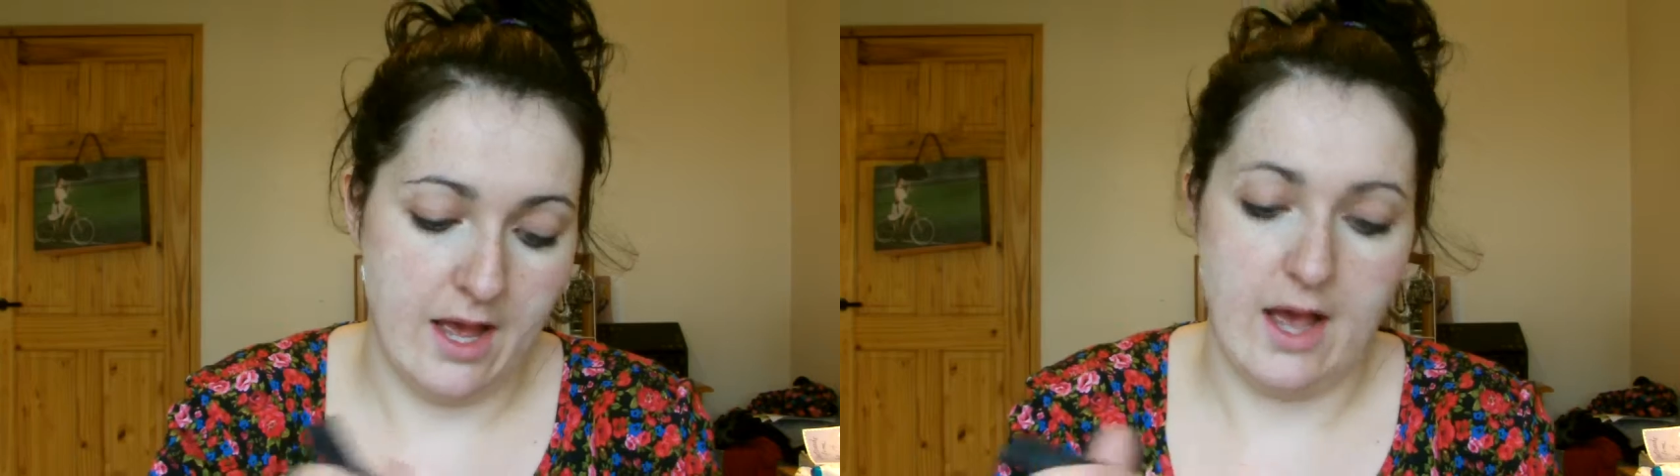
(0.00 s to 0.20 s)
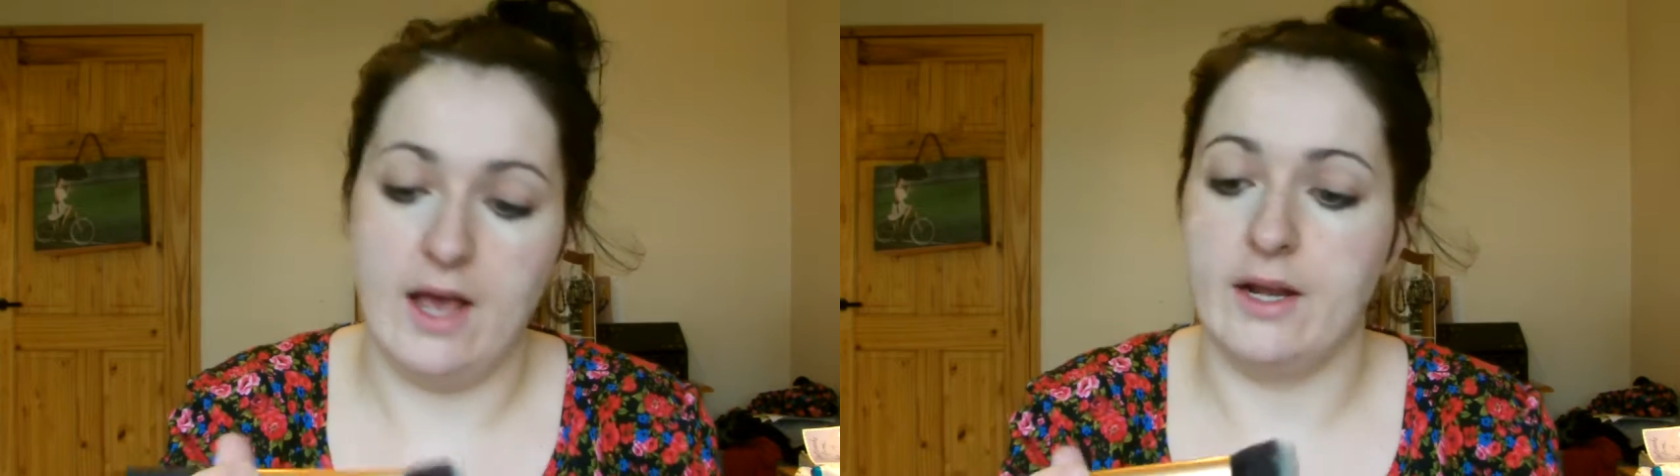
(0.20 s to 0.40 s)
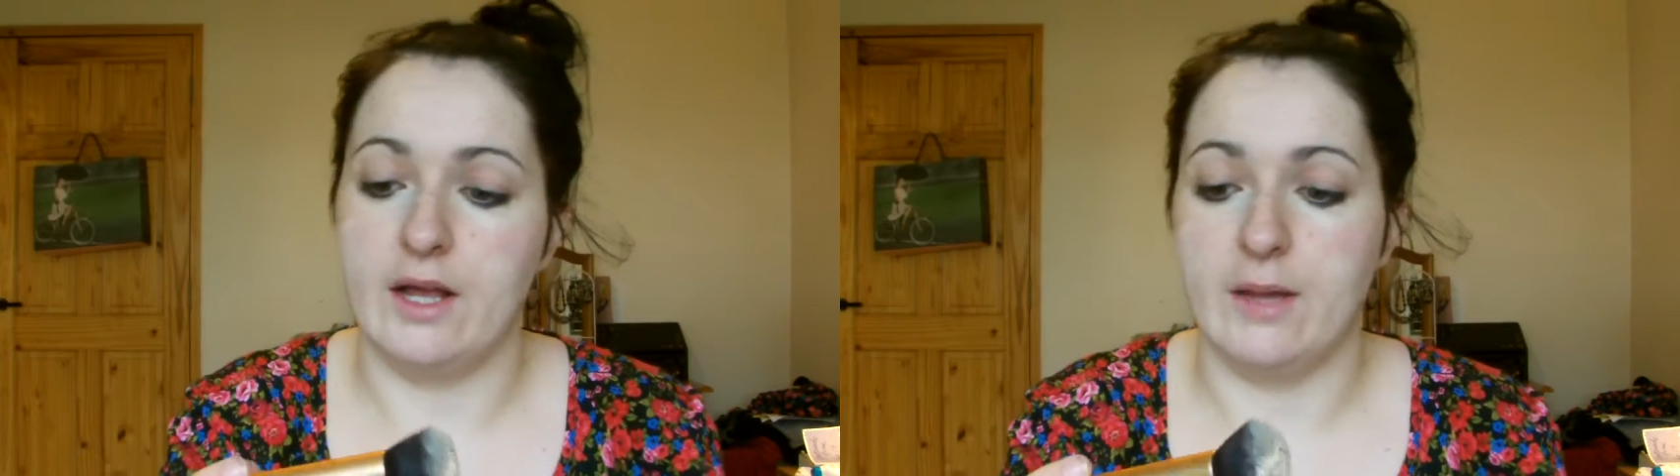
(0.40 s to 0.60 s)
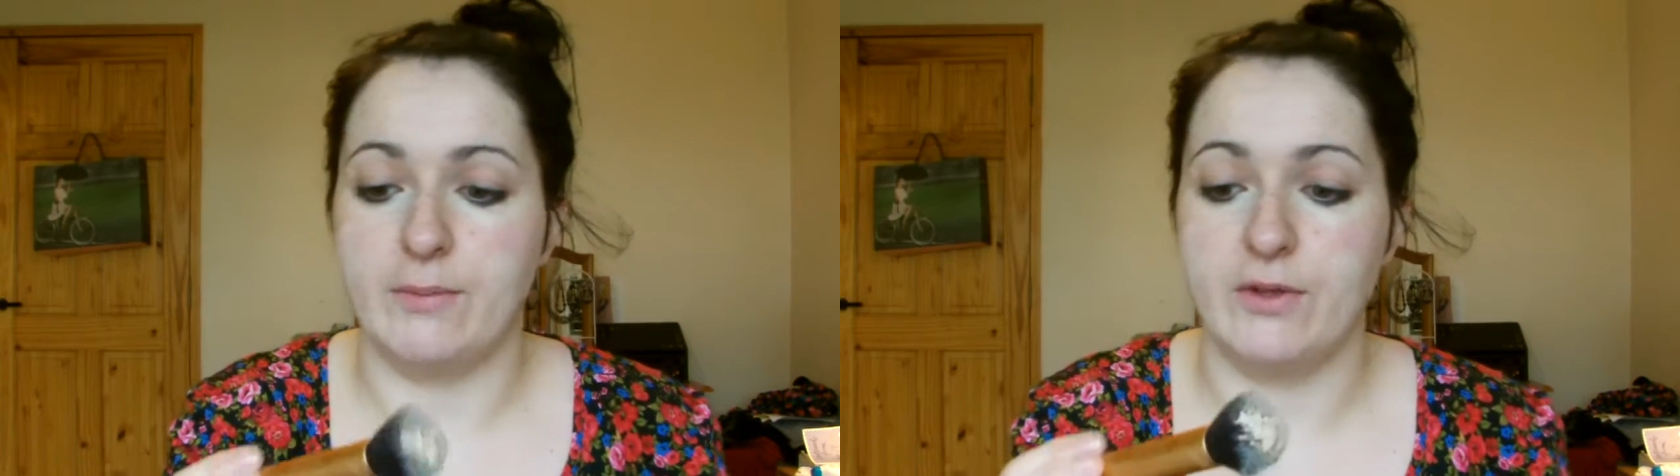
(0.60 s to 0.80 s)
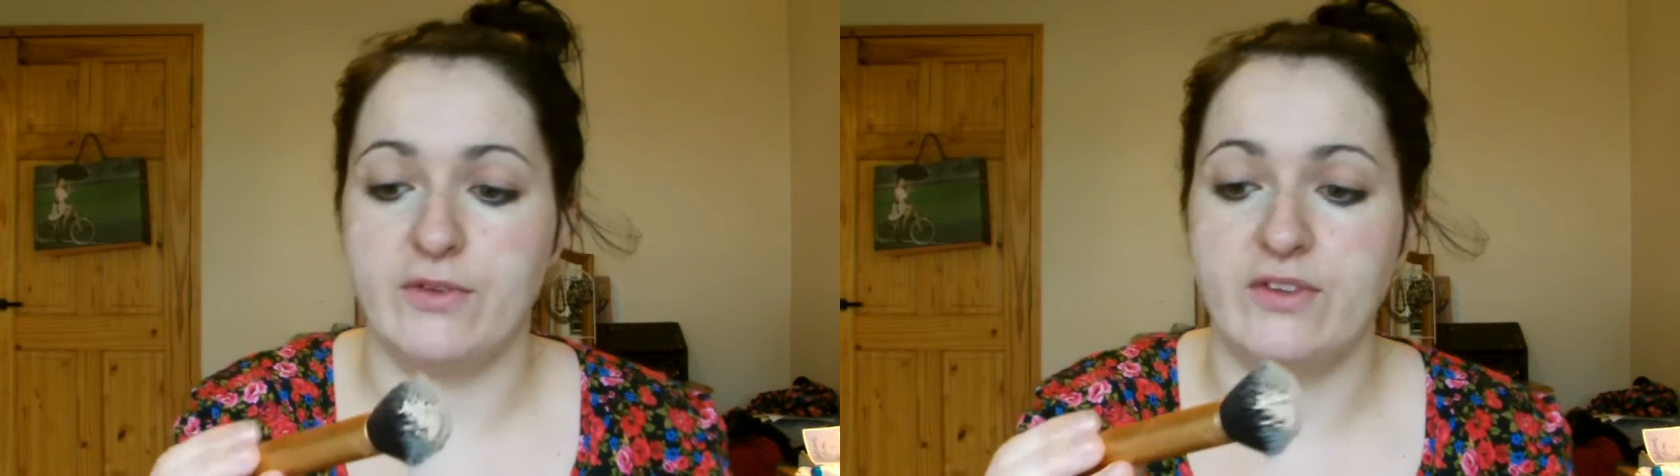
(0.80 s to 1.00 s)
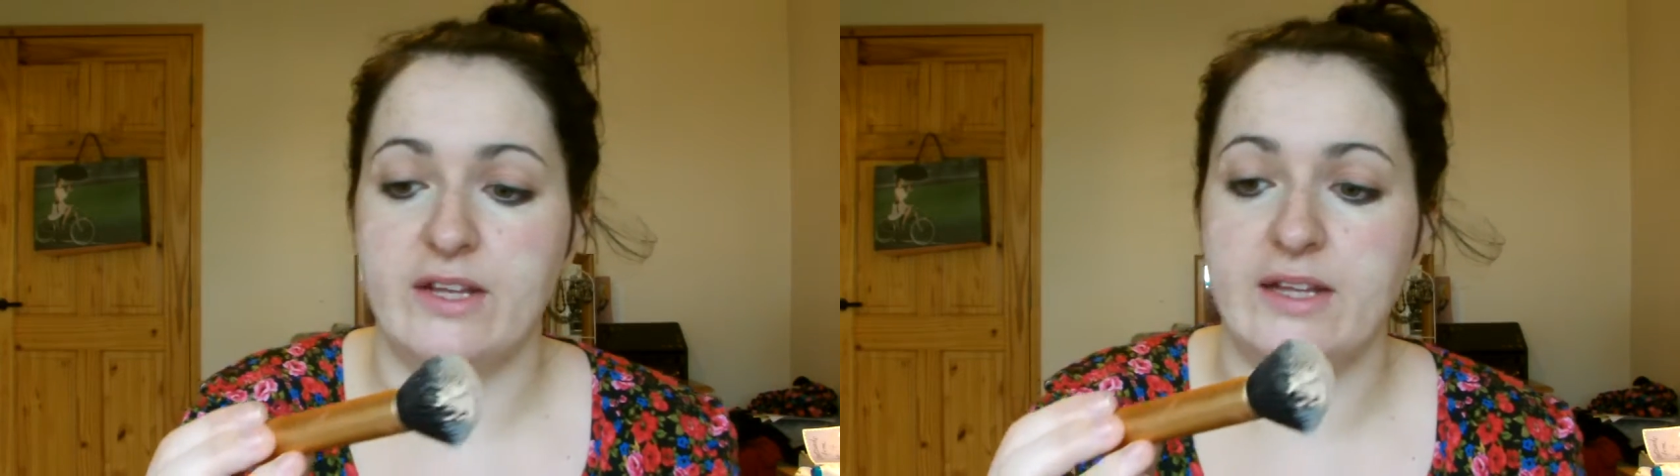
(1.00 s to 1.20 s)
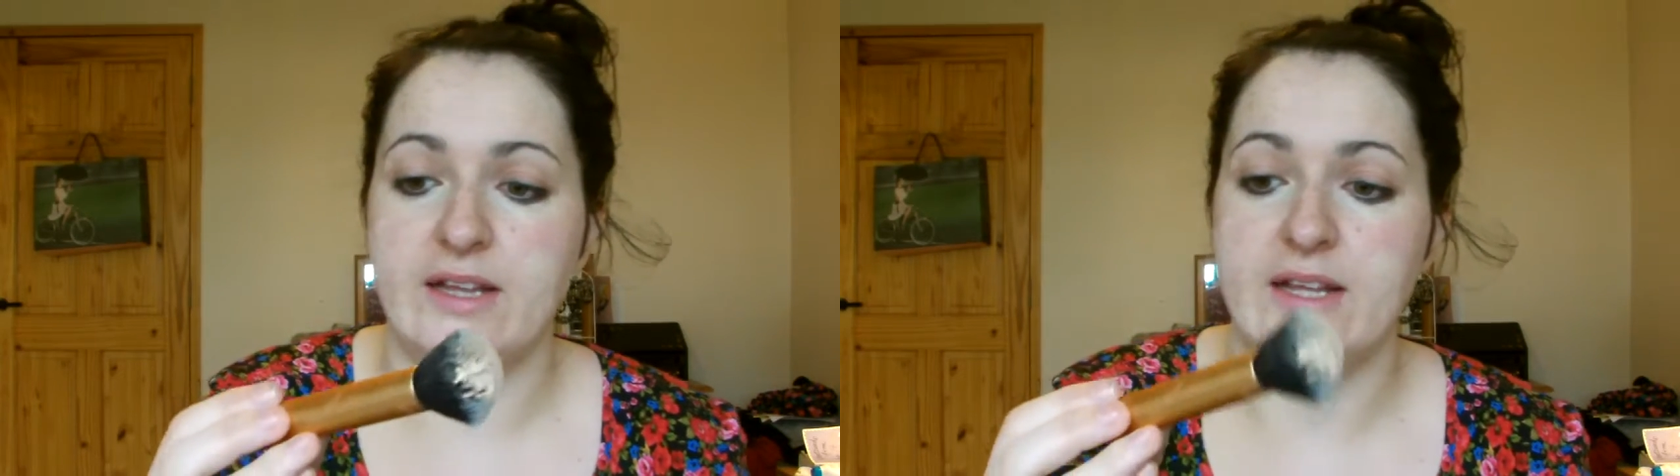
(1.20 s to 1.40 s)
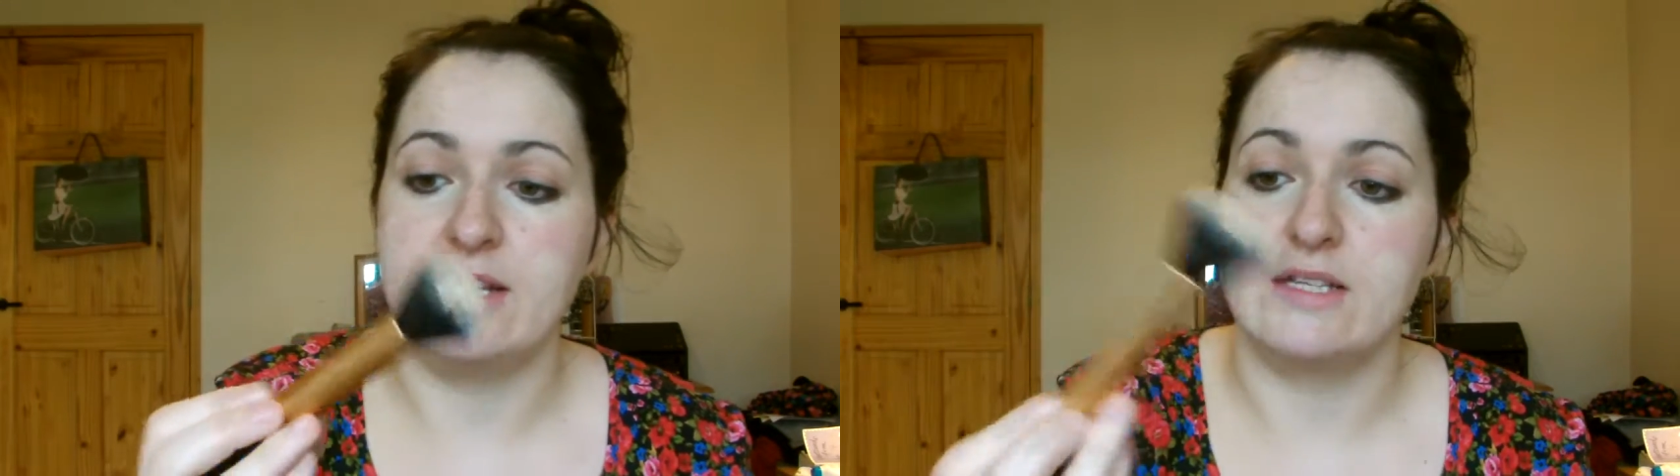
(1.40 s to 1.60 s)
and I'm using
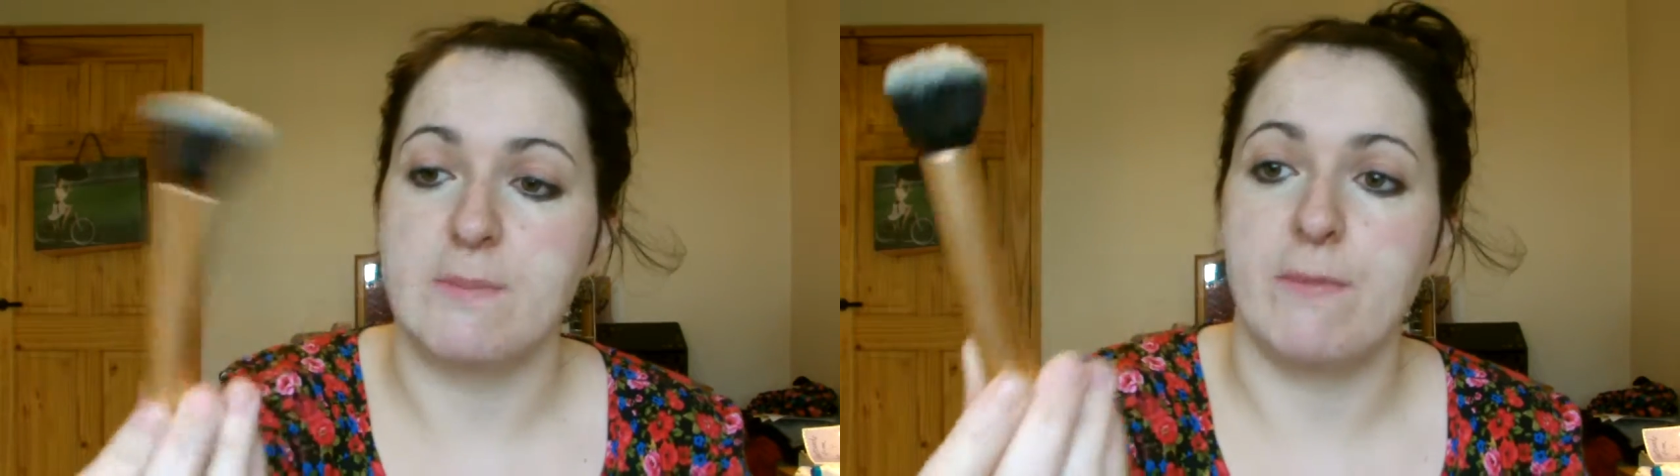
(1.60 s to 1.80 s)
this